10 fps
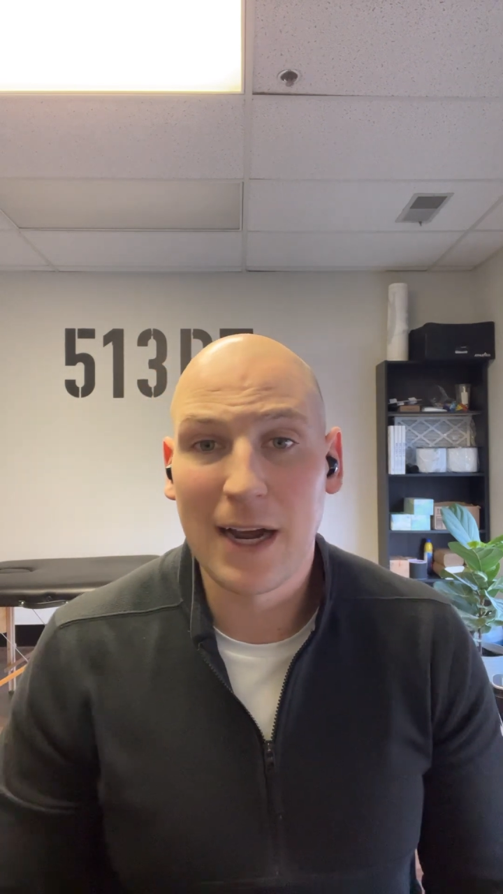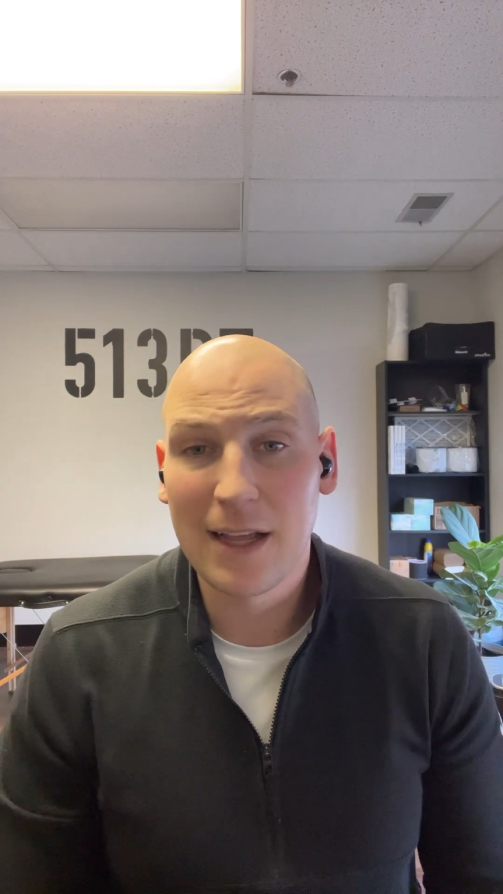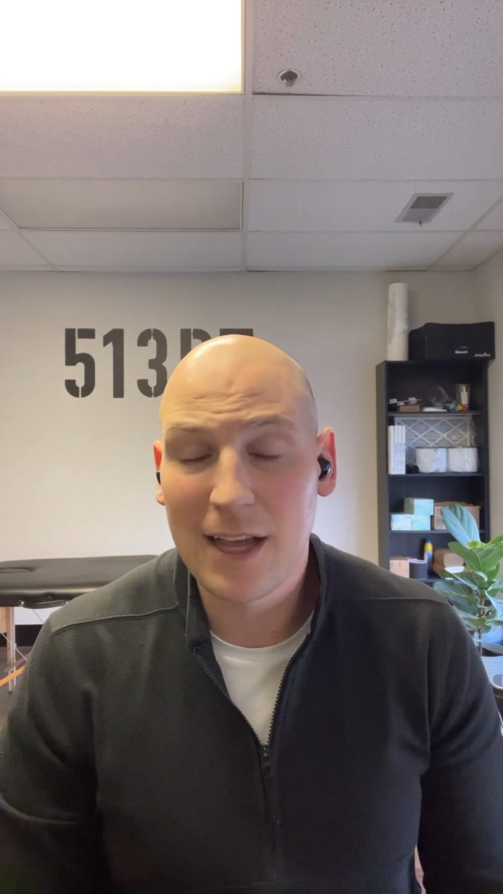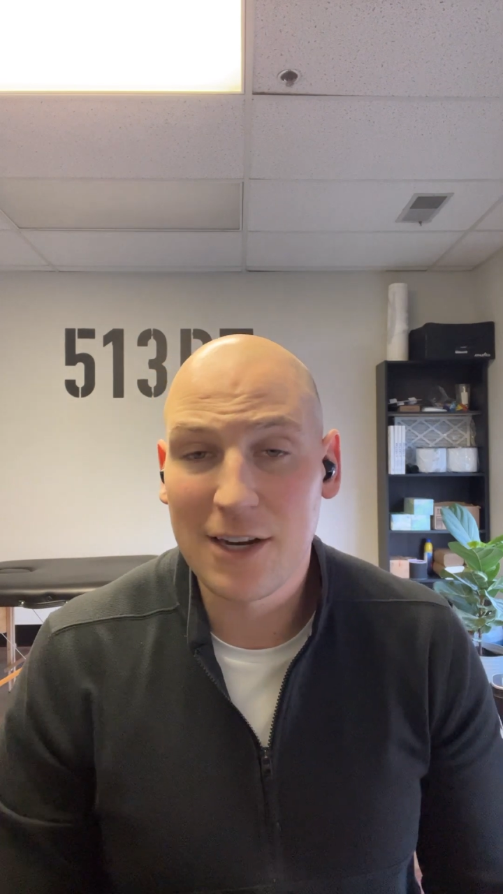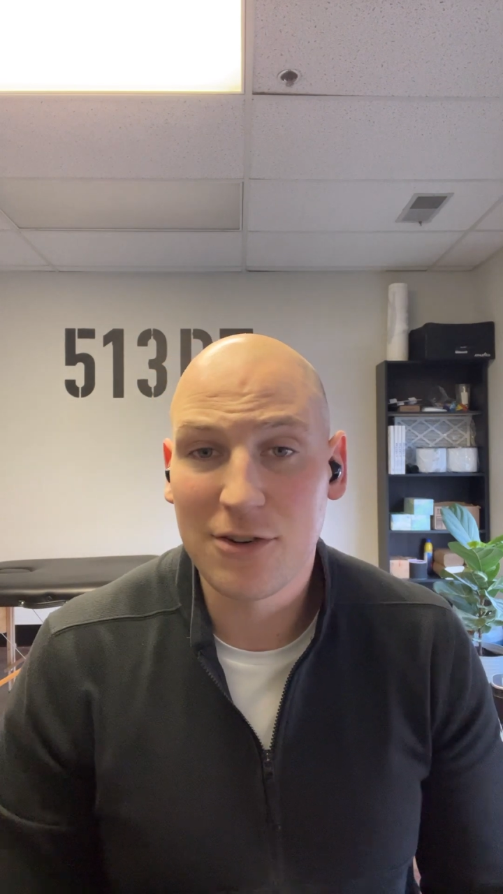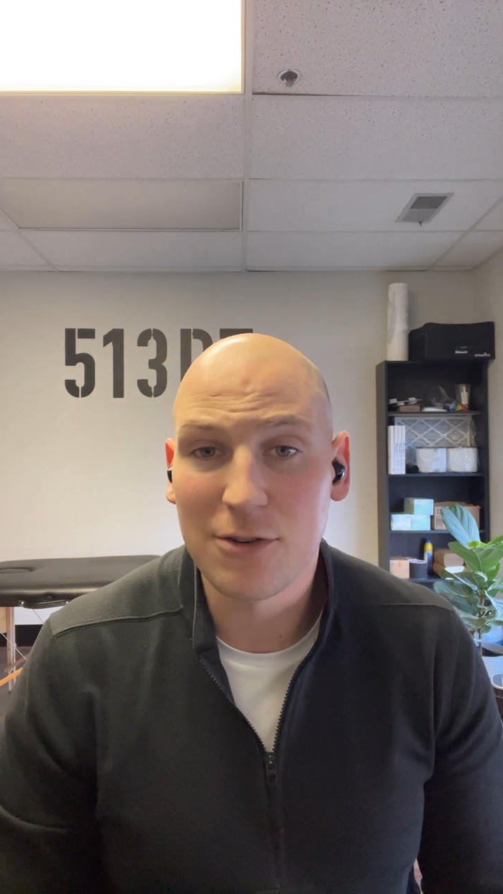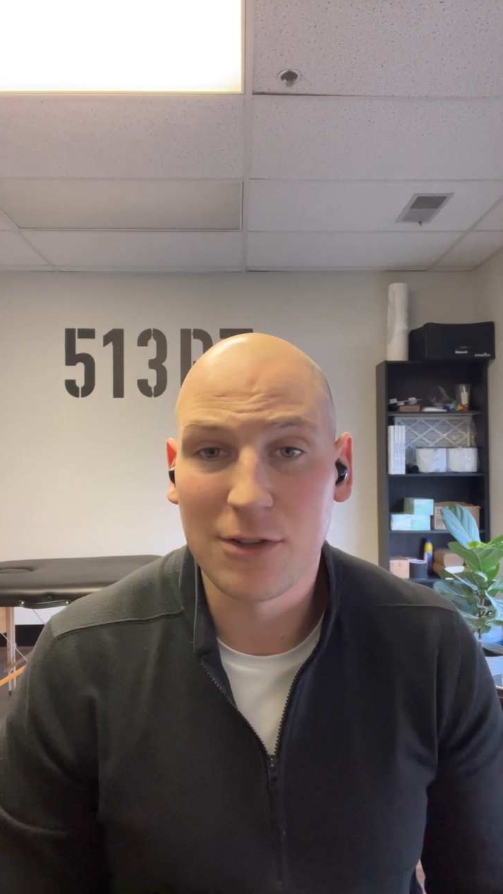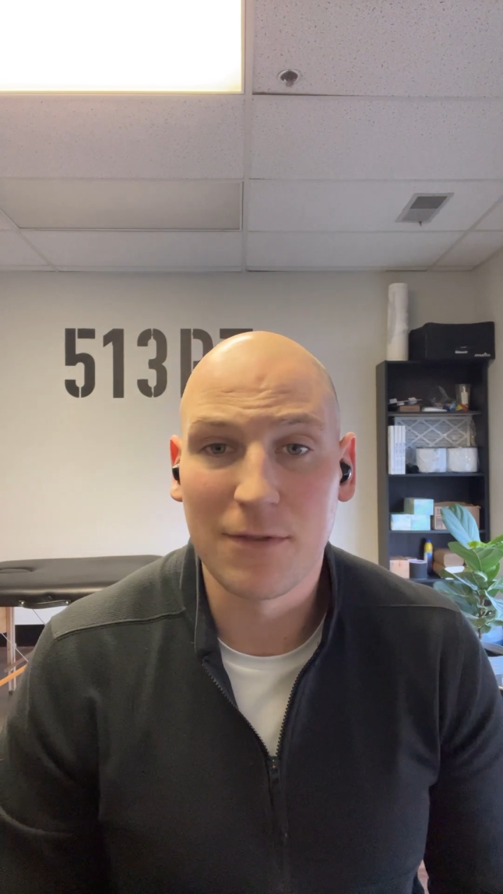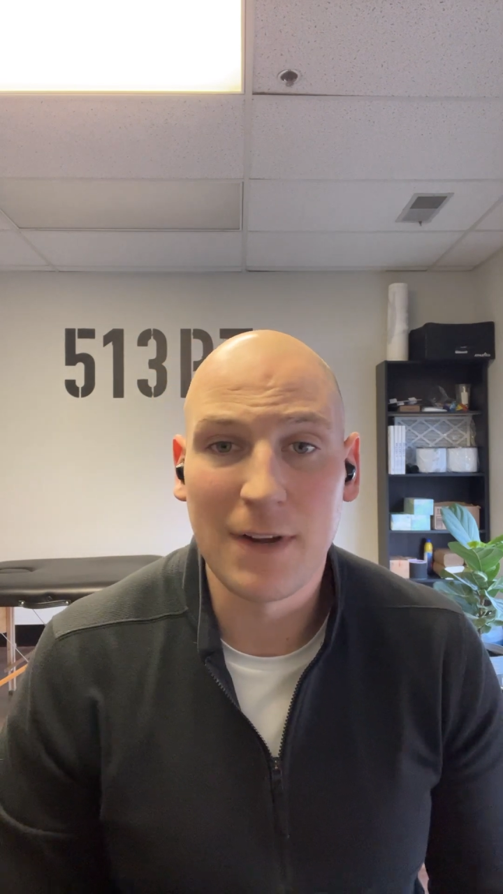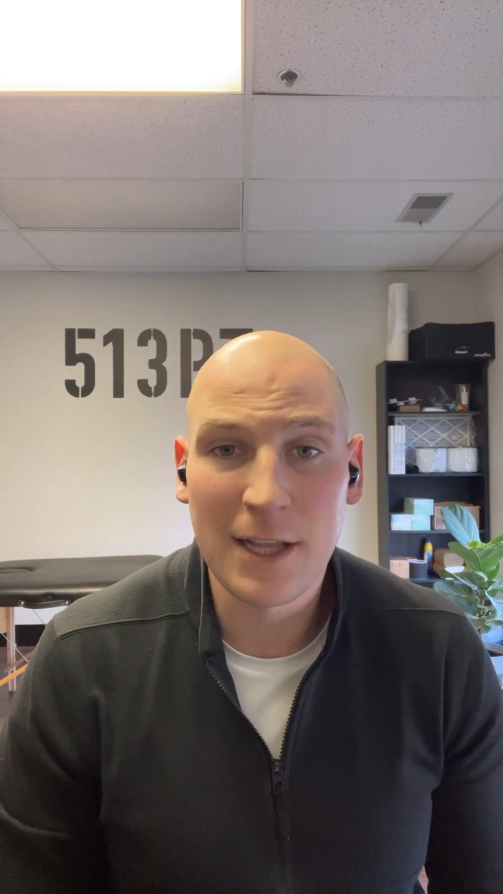biological
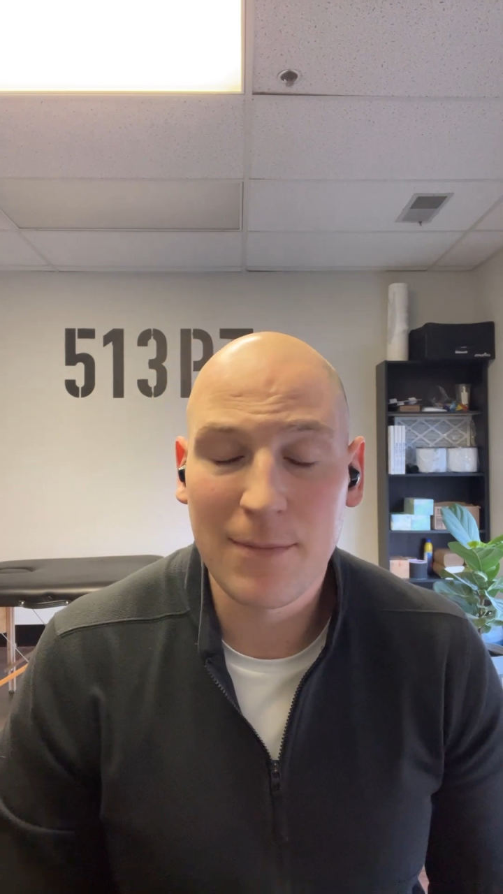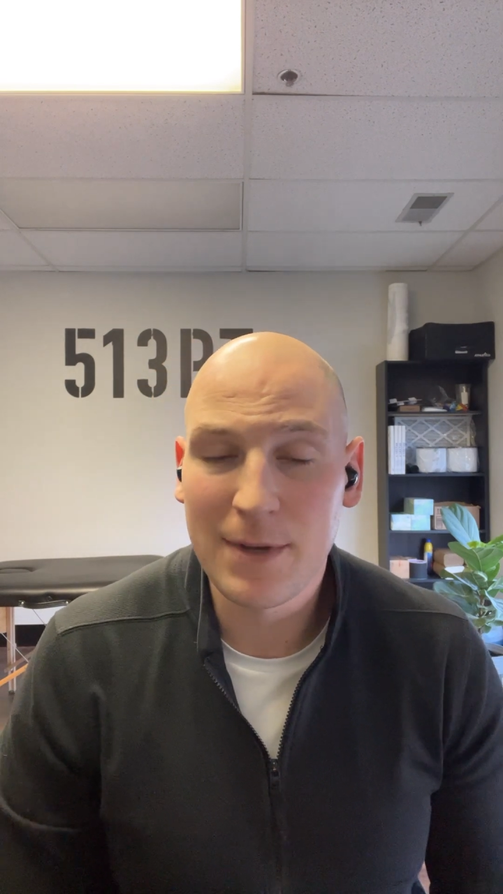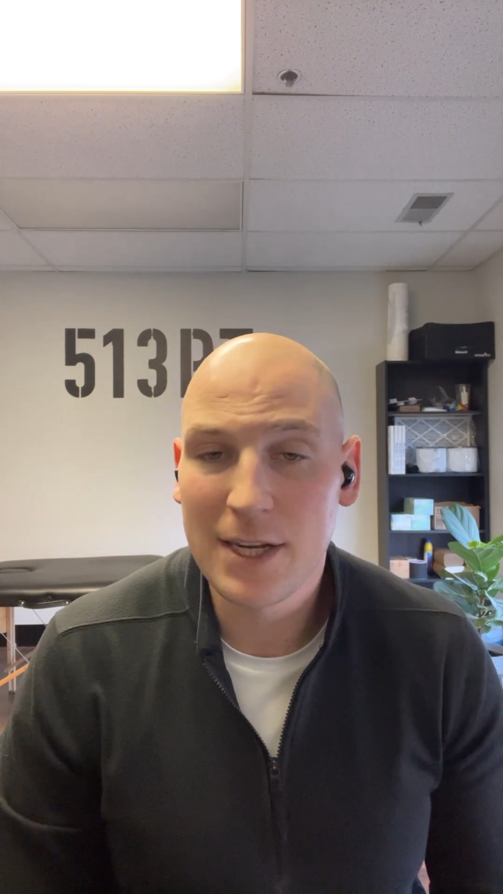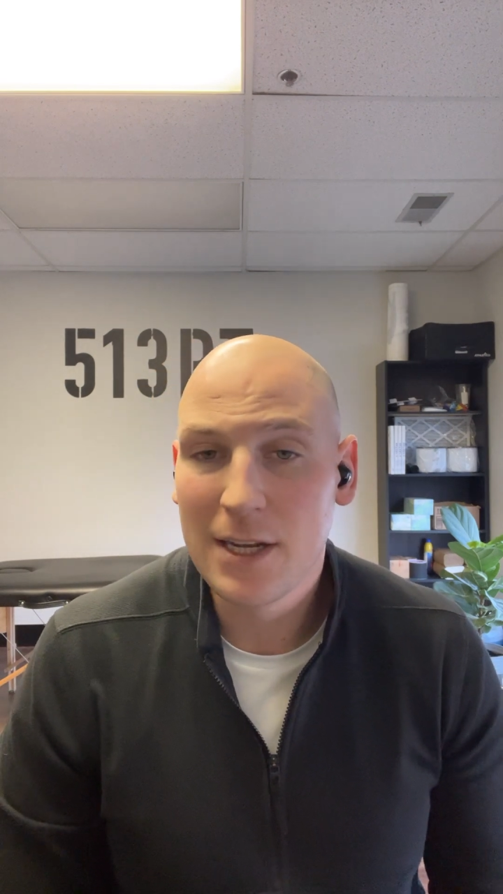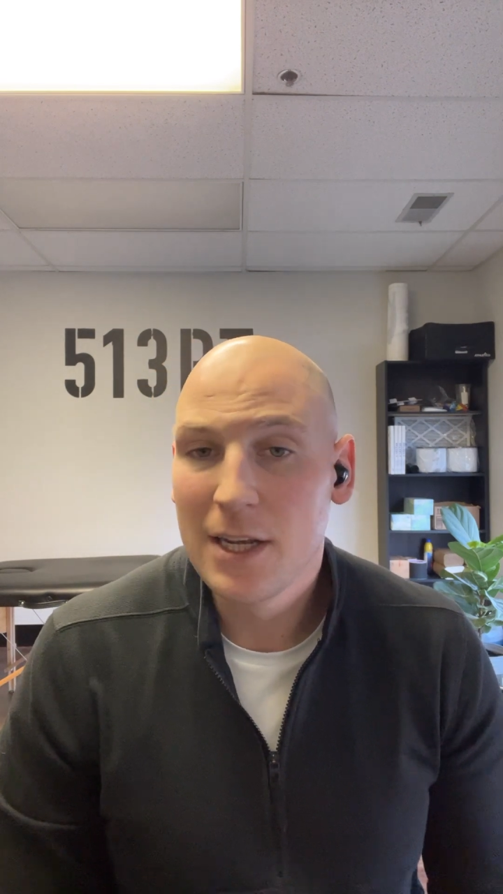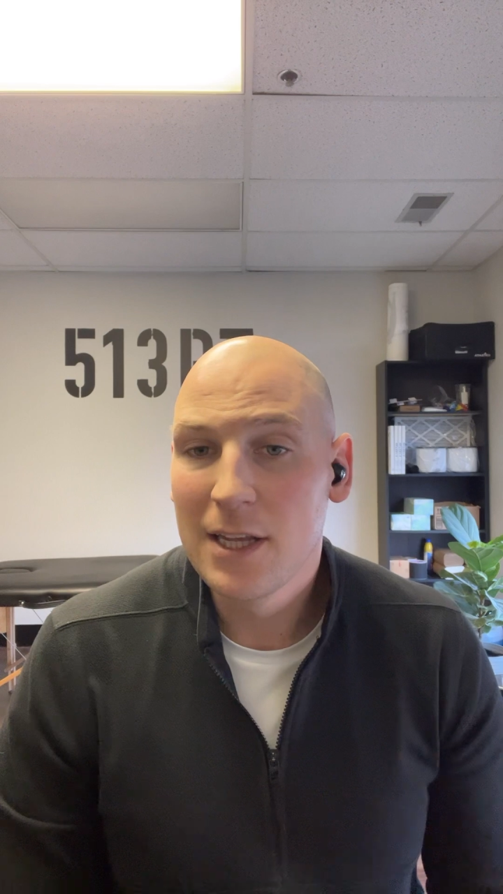development,